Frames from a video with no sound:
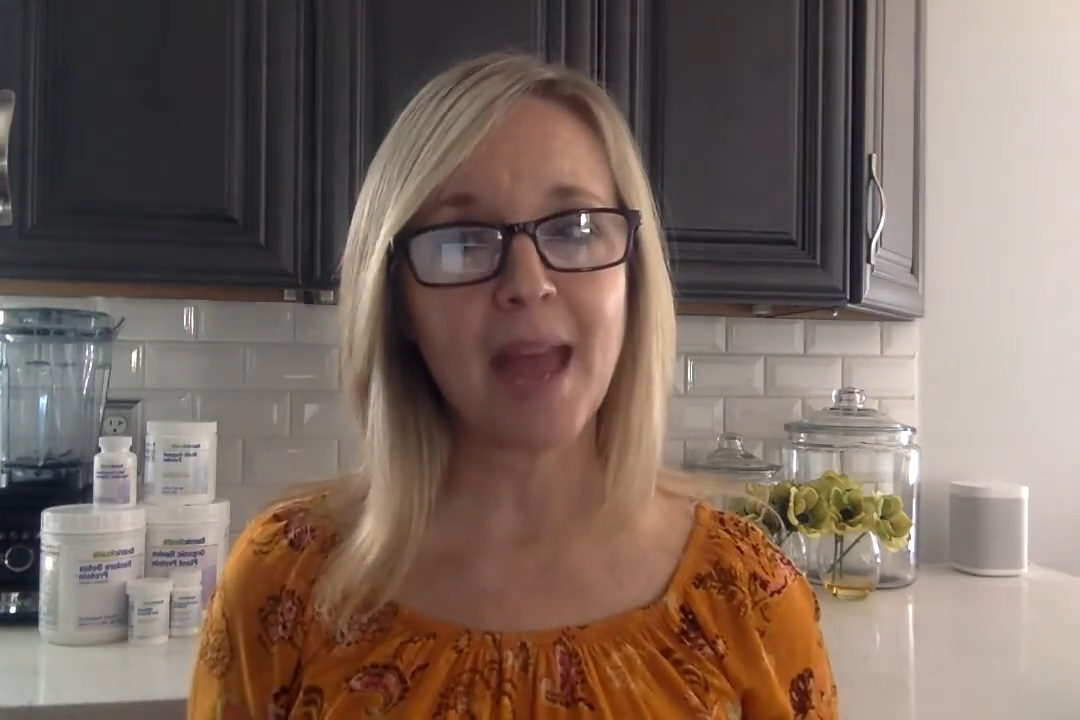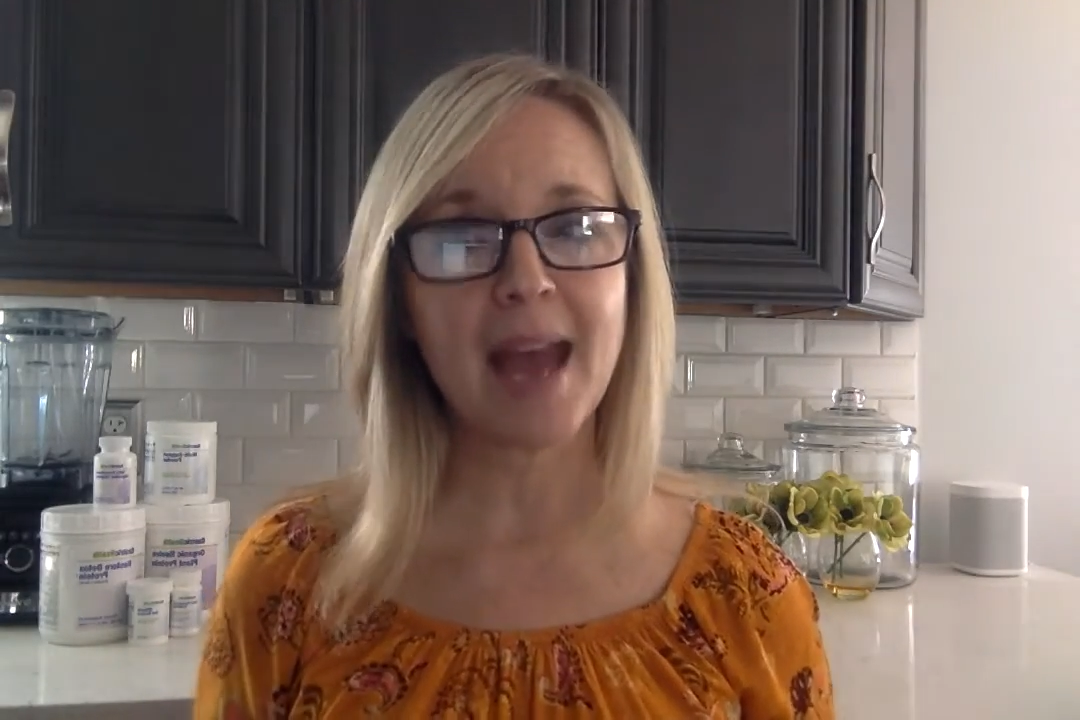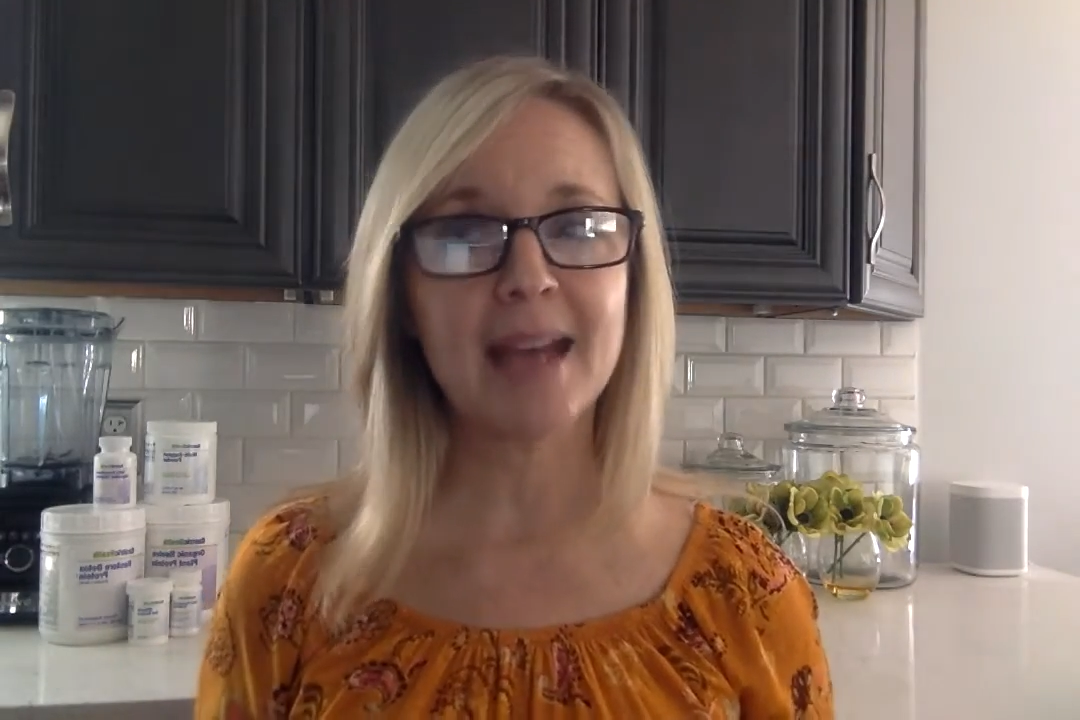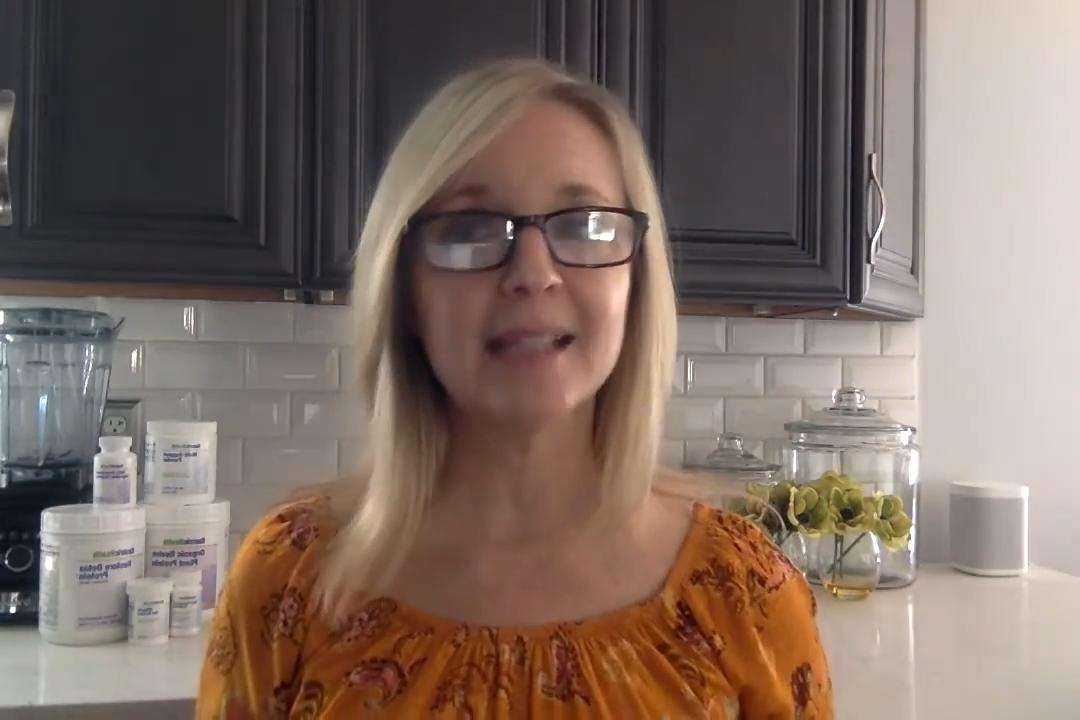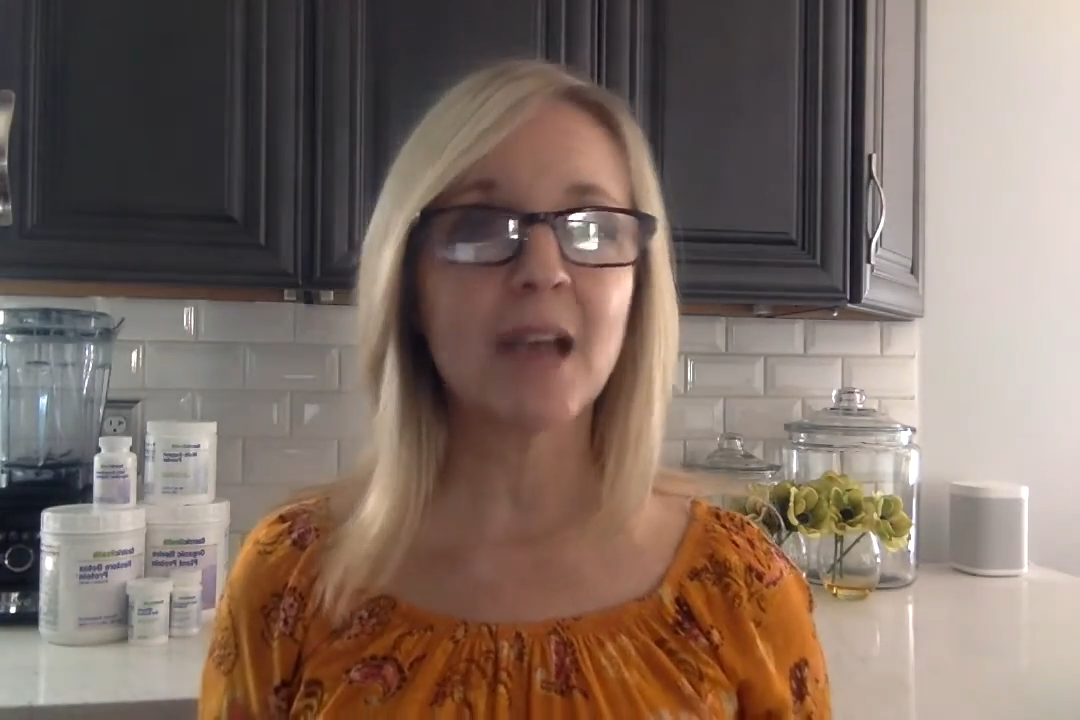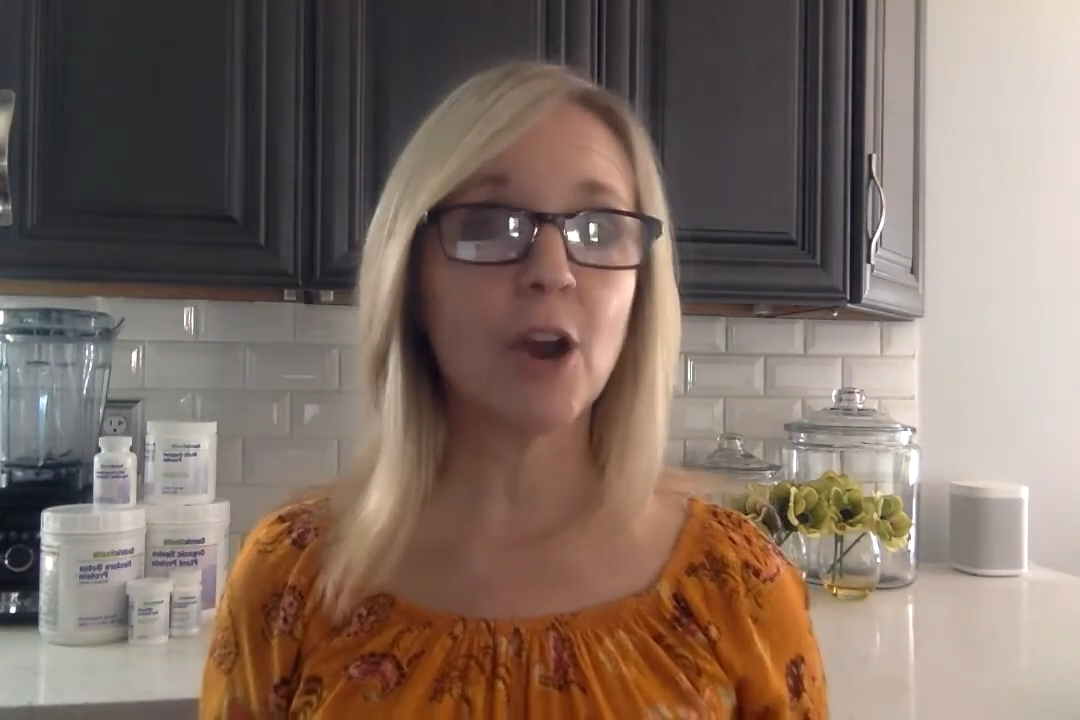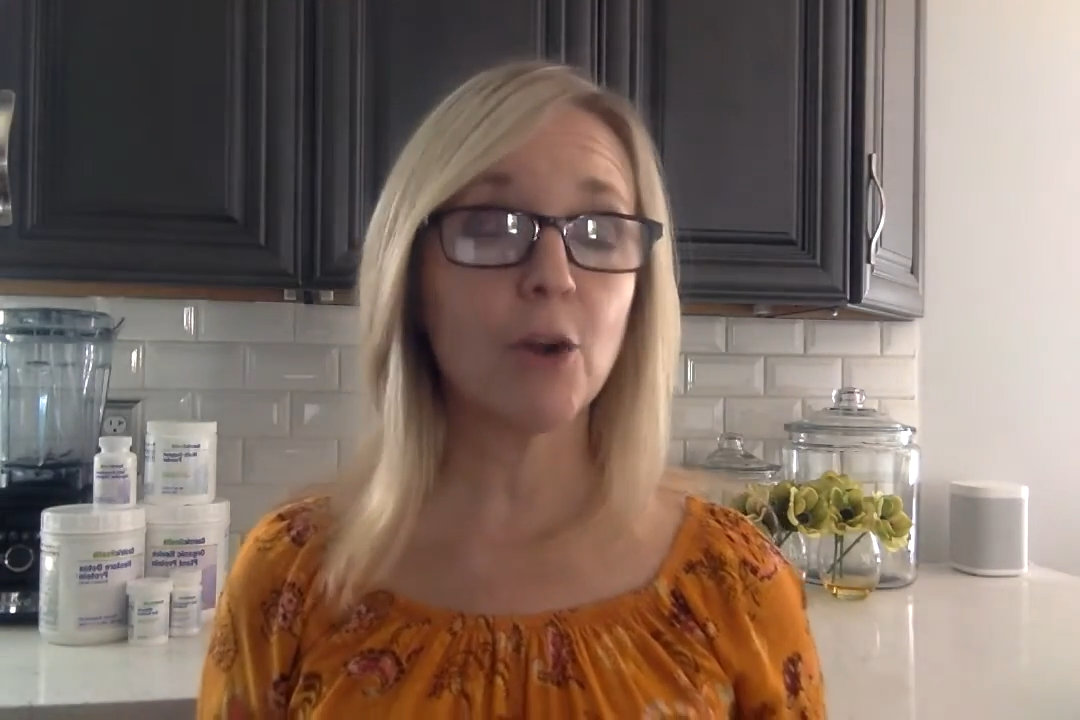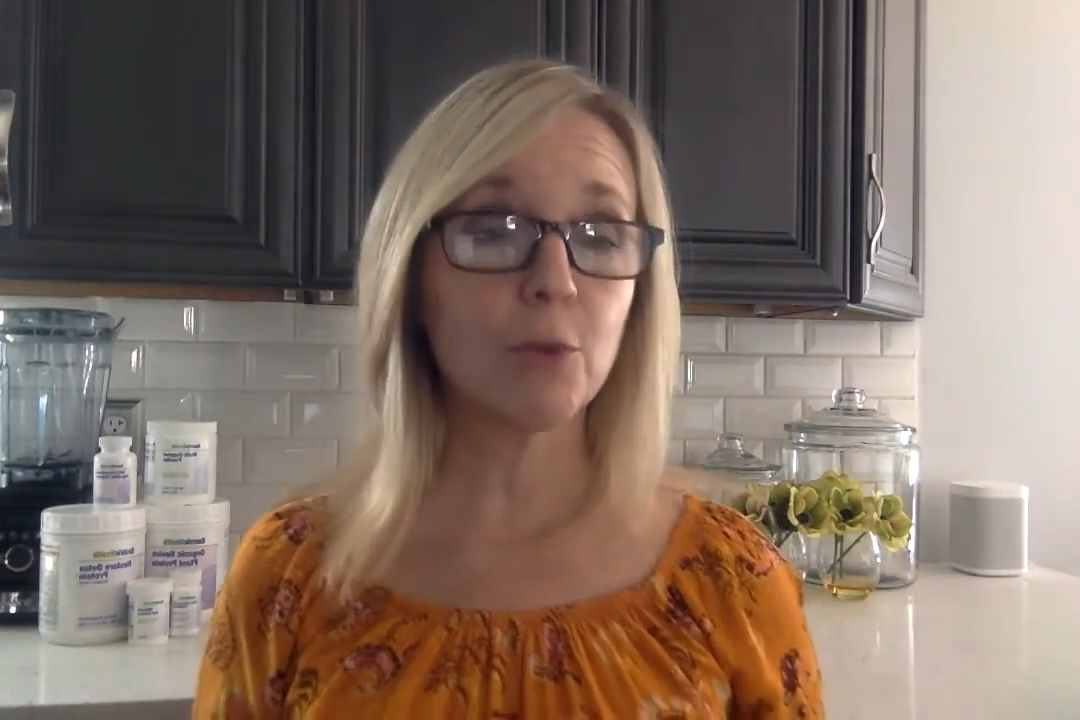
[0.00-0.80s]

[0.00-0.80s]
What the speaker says: has our